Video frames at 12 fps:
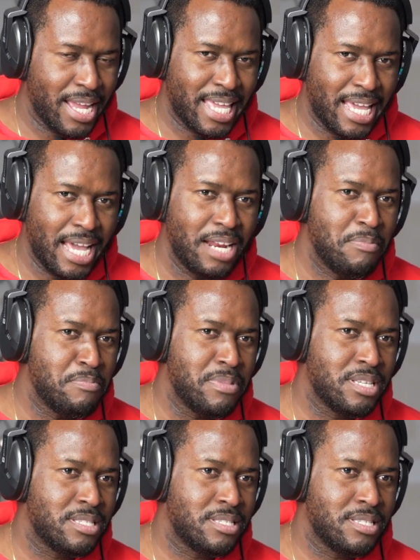I kind of
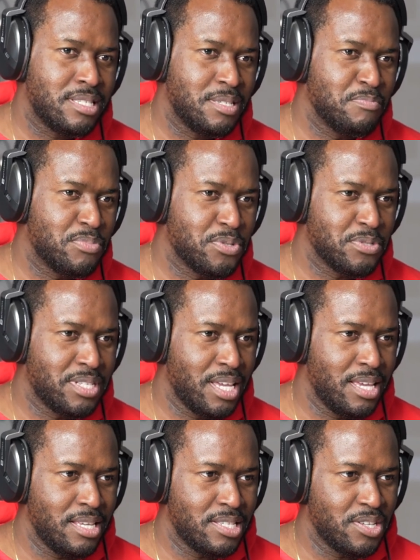miss the simple
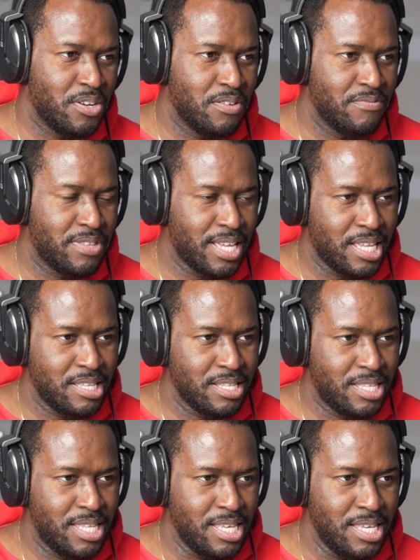days of
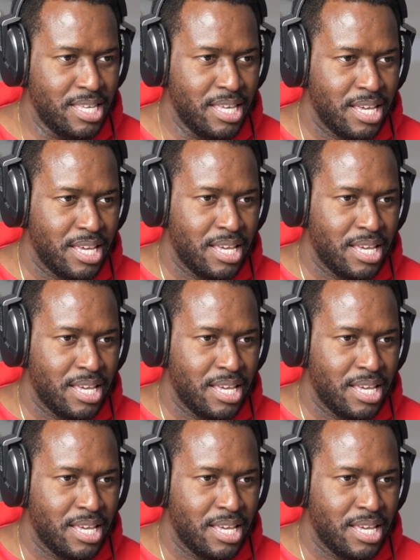the